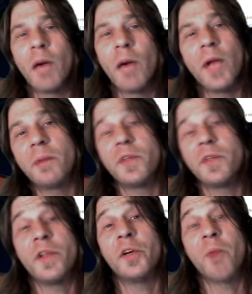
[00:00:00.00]
I mean, I'm
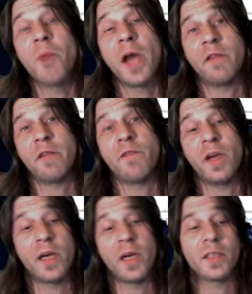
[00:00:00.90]
sitting here mining
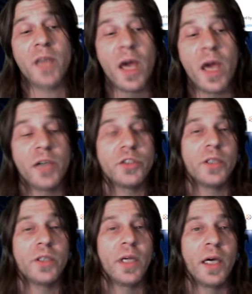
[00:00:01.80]
Safex cache,
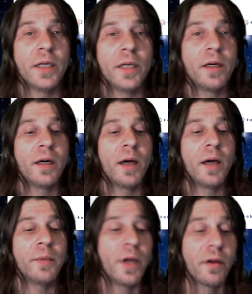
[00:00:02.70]
and
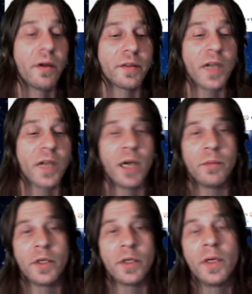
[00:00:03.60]
I'm not all the time,
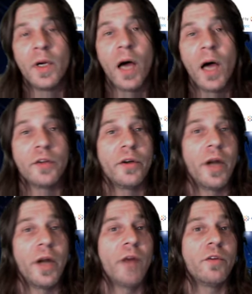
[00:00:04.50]
but I'll turn
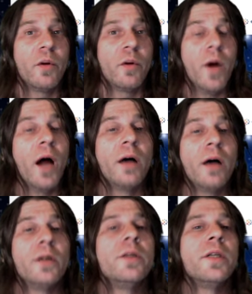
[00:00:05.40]
it on for a
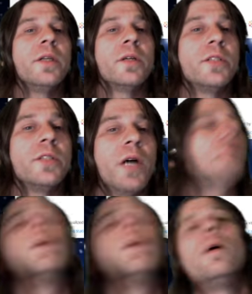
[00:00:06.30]
while and, see how
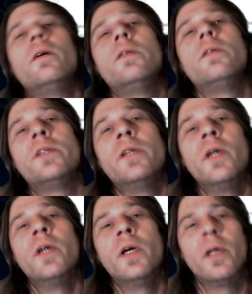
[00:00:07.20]
it goes, and,
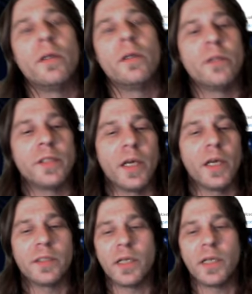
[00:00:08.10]
do a
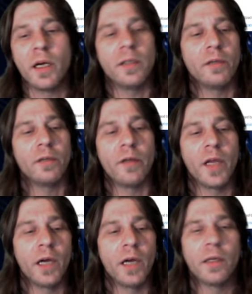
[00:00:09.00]
test send here and
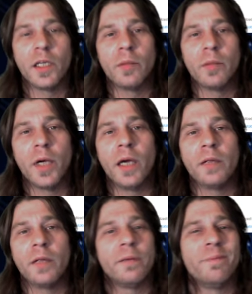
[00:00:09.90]
there a little
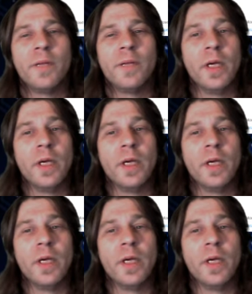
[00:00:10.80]
bit, and,